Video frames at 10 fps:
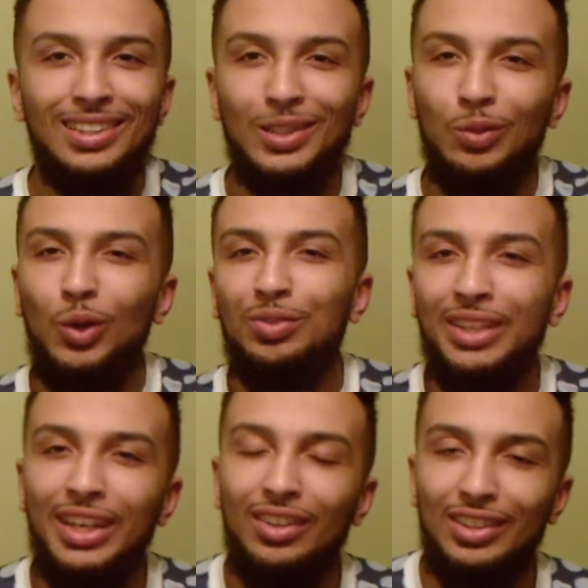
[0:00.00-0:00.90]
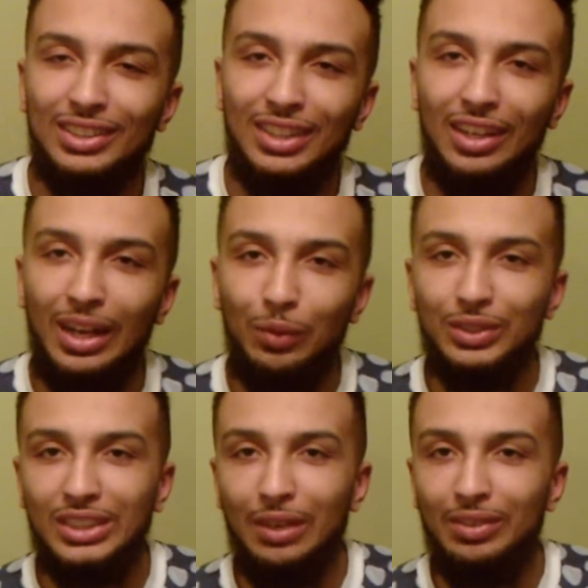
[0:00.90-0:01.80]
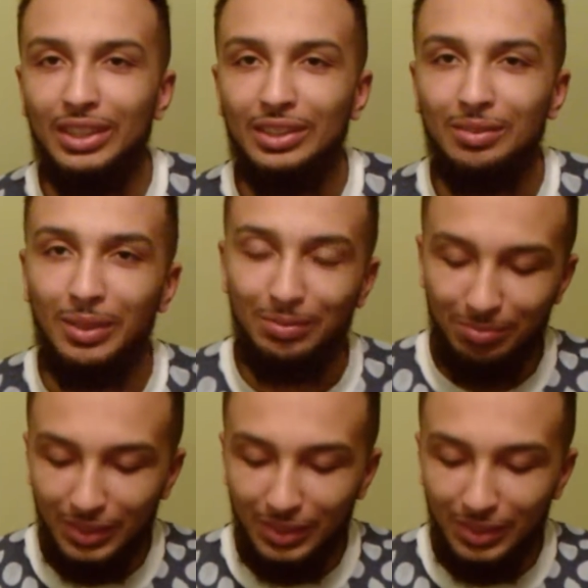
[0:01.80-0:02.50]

row of killers that are at 170. But